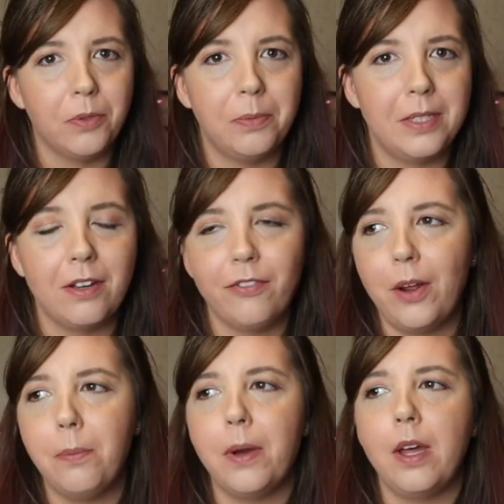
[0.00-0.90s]
would be
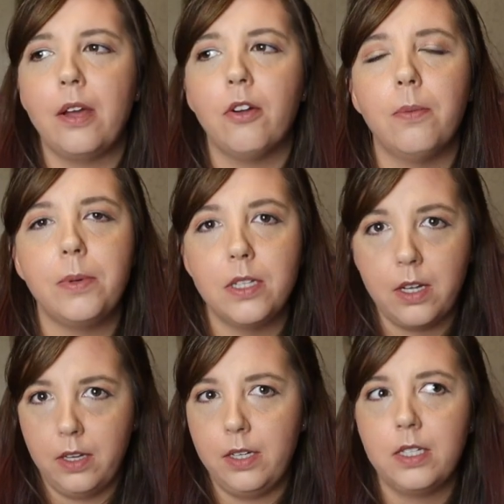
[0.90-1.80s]
different, but I grew up in the
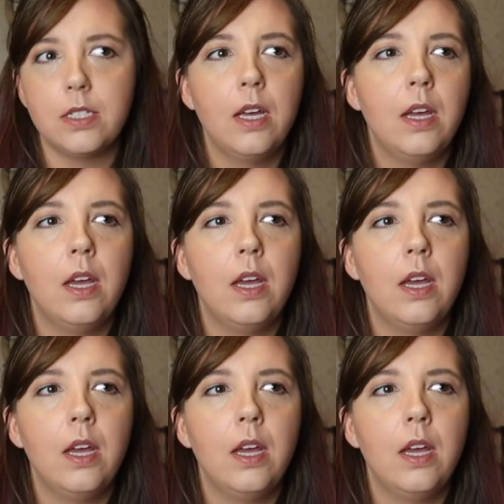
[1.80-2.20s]
90s.